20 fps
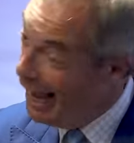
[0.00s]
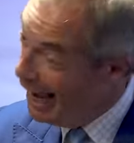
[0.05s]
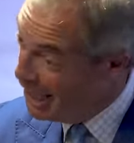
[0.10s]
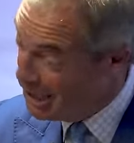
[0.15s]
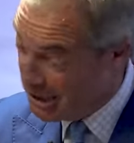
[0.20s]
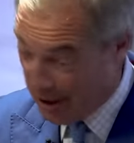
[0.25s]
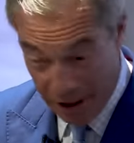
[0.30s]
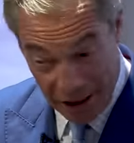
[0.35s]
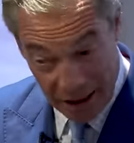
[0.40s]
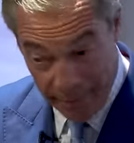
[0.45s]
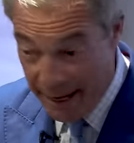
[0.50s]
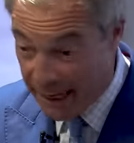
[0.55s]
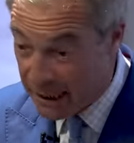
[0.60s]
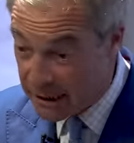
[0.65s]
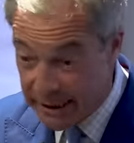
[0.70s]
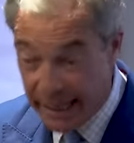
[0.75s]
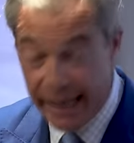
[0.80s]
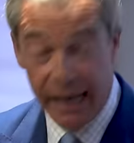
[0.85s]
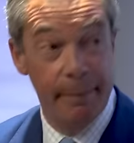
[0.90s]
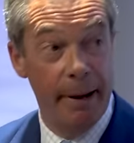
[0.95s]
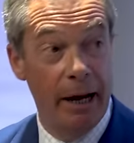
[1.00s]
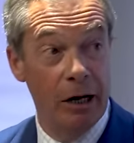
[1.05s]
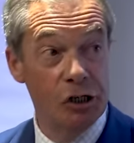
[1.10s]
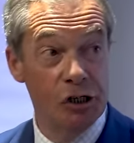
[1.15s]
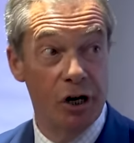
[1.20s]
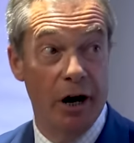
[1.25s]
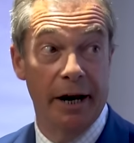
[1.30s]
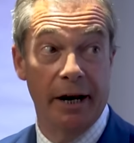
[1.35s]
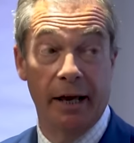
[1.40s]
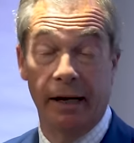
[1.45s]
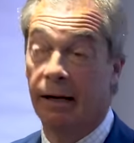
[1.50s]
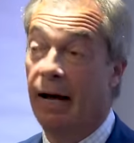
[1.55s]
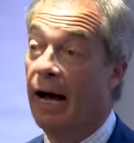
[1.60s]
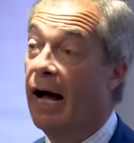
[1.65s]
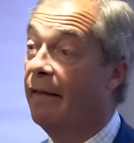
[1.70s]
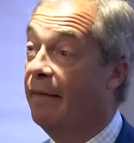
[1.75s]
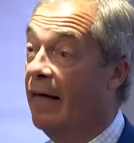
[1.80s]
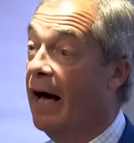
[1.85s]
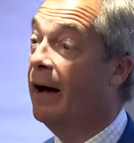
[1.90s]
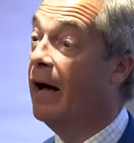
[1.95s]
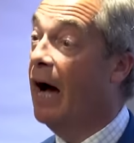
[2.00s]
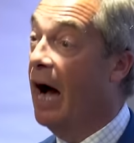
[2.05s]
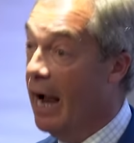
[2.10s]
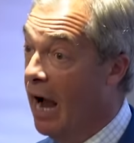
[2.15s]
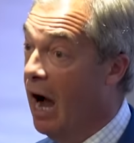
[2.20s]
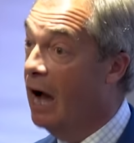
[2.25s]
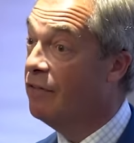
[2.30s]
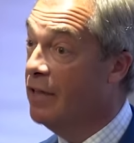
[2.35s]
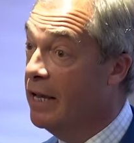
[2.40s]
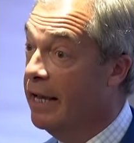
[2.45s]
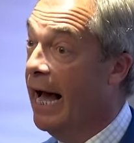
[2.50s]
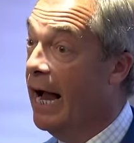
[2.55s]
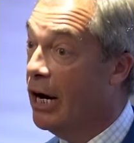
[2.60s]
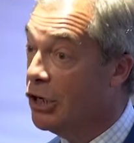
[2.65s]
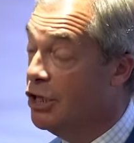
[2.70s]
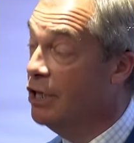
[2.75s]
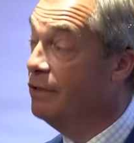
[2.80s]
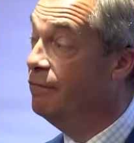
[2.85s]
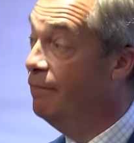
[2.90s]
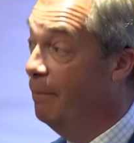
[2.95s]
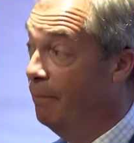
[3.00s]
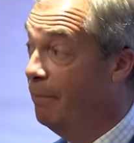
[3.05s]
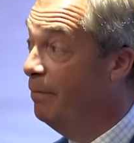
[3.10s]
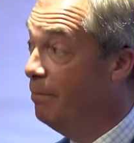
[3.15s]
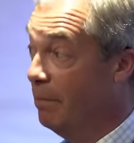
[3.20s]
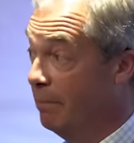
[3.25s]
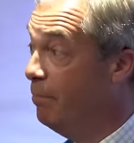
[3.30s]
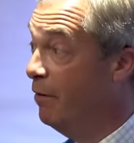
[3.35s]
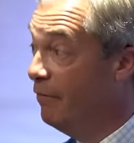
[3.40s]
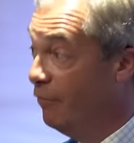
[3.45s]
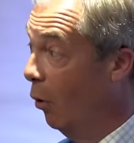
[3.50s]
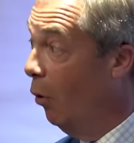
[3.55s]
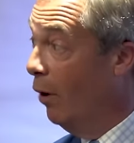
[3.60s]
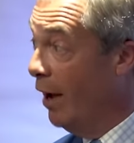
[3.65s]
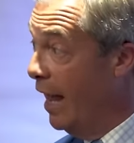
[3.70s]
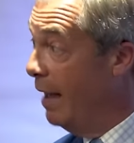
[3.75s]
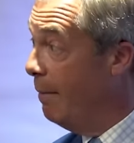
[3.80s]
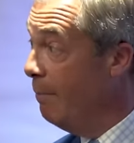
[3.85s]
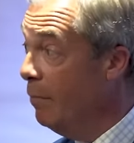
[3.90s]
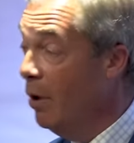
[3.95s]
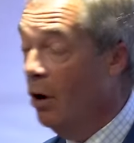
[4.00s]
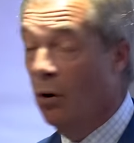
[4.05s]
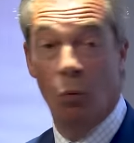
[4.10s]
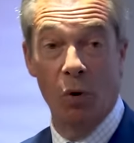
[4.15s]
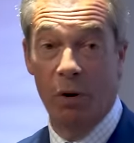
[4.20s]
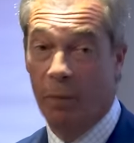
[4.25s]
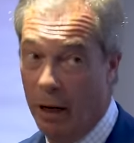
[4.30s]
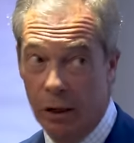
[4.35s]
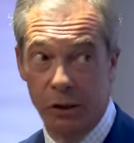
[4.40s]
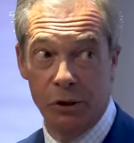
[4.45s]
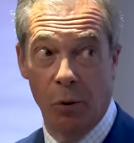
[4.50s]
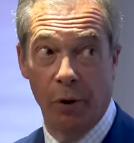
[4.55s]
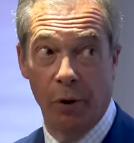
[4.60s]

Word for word: He started to make us think about China. And that, I, I think, actually is before him, we weren't